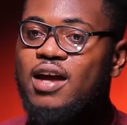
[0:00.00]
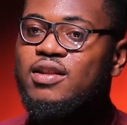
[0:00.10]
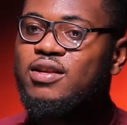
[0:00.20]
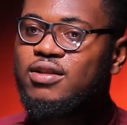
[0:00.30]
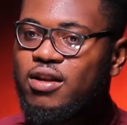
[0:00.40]
and
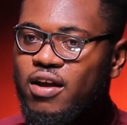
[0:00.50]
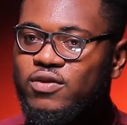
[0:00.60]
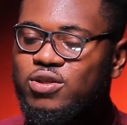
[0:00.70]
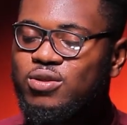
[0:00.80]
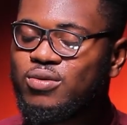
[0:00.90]
then it
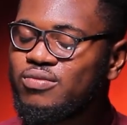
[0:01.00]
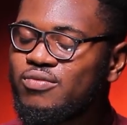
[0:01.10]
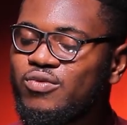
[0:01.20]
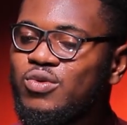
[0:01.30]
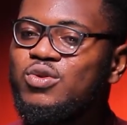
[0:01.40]
left. So
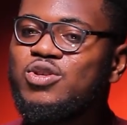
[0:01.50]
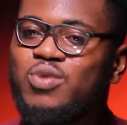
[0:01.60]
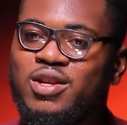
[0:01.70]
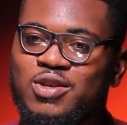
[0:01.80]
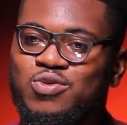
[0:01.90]
who knows
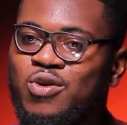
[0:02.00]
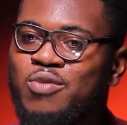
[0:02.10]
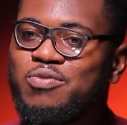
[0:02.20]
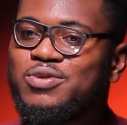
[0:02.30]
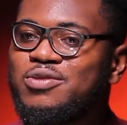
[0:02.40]
when next we'll all
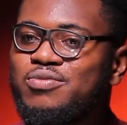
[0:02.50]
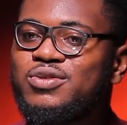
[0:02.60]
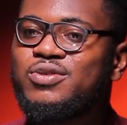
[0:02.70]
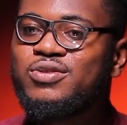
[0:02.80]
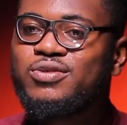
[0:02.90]
be putting
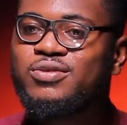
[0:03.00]
bootcuts